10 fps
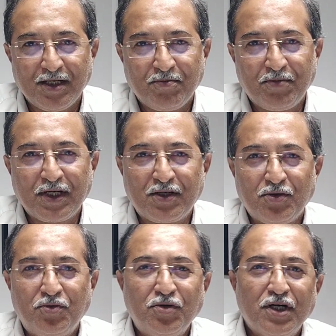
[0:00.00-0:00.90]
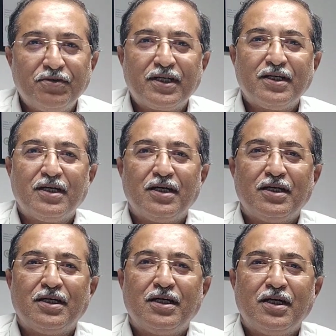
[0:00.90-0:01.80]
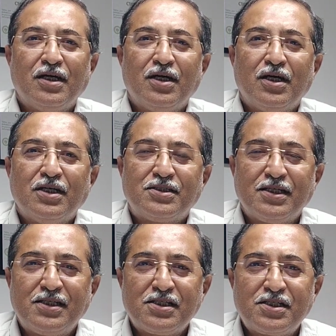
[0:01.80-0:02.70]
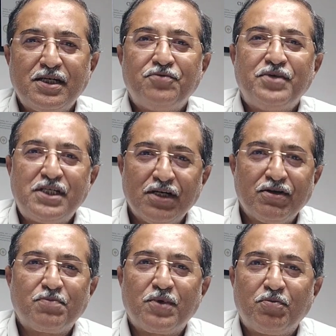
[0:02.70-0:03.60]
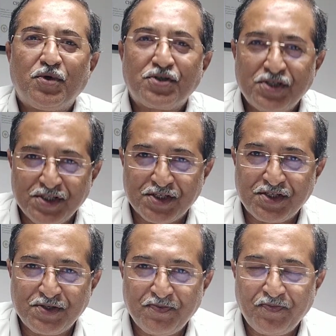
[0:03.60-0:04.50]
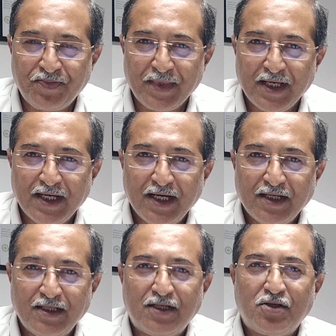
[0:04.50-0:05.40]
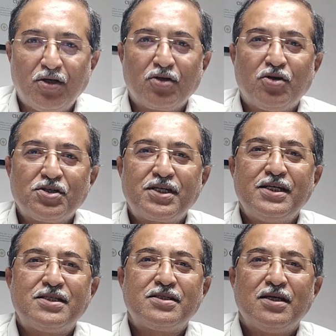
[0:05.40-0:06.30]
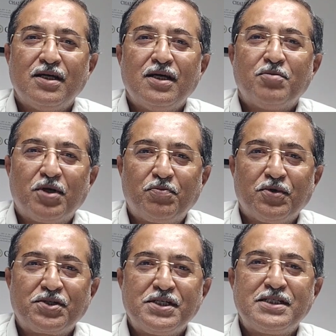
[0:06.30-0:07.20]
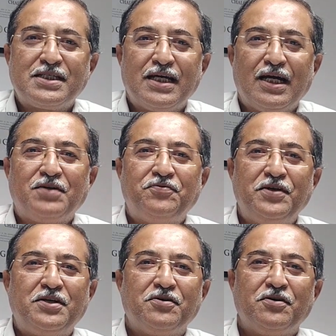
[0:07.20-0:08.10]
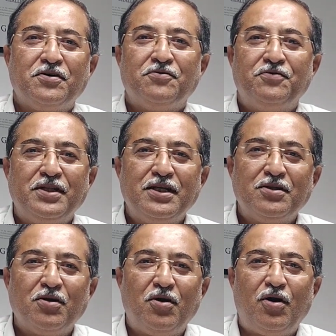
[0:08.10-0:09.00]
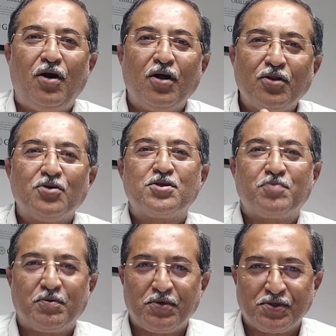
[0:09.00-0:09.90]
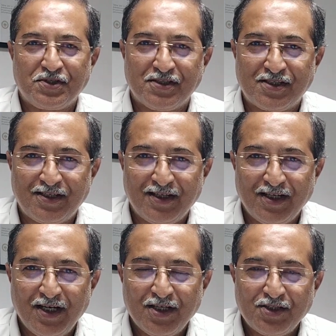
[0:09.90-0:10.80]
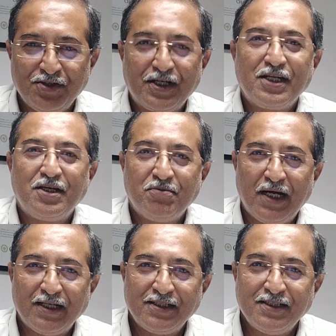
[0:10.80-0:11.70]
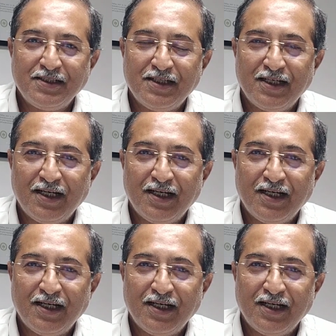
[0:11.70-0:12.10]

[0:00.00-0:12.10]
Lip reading: but whoever suggested whichever proportions, the Tolkosky's proportions had fit within all those proportions. So you can imagine